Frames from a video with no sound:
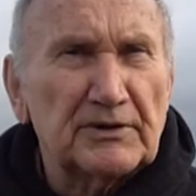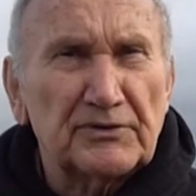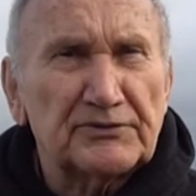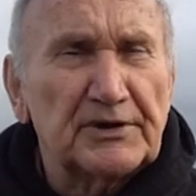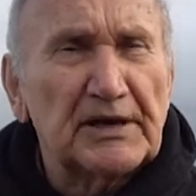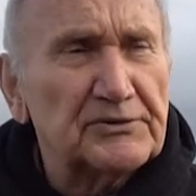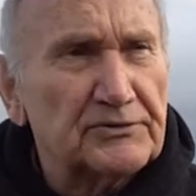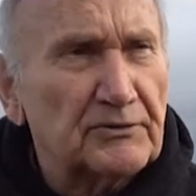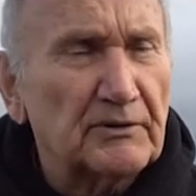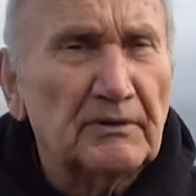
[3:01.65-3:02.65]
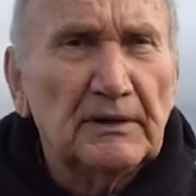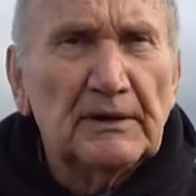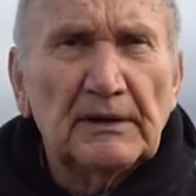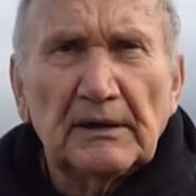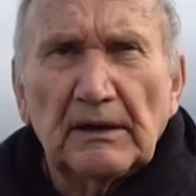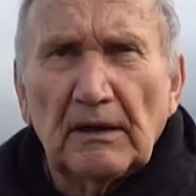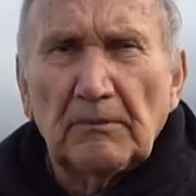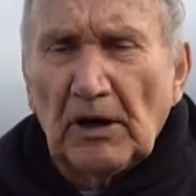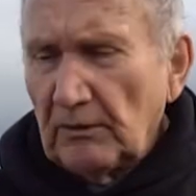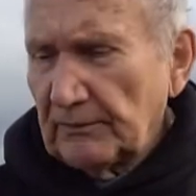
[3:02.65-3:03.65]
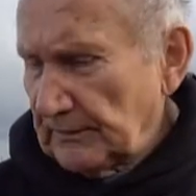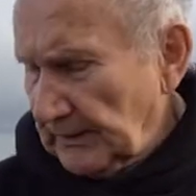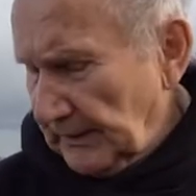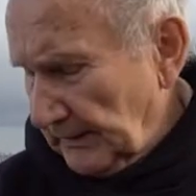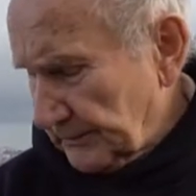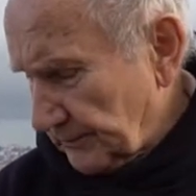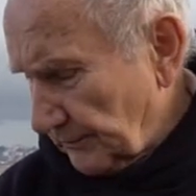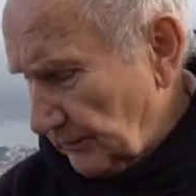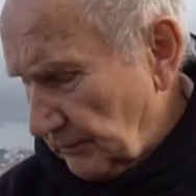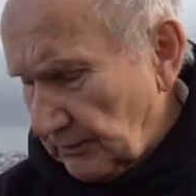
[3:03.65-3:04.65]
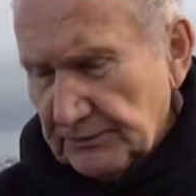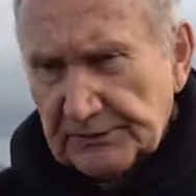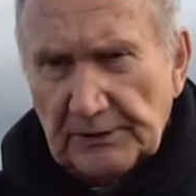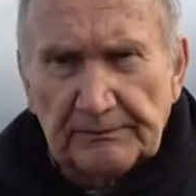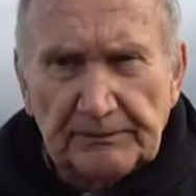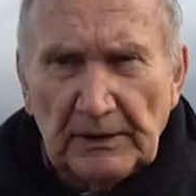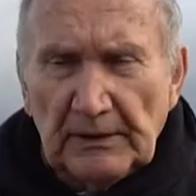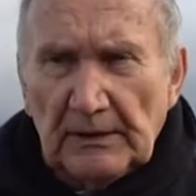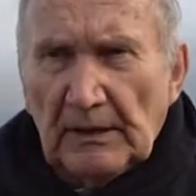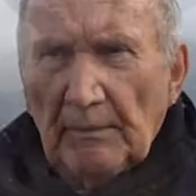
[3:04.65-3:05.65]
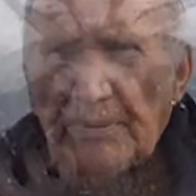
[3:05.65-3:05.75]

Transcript: there's danger uh, about. And, and, so you use a, a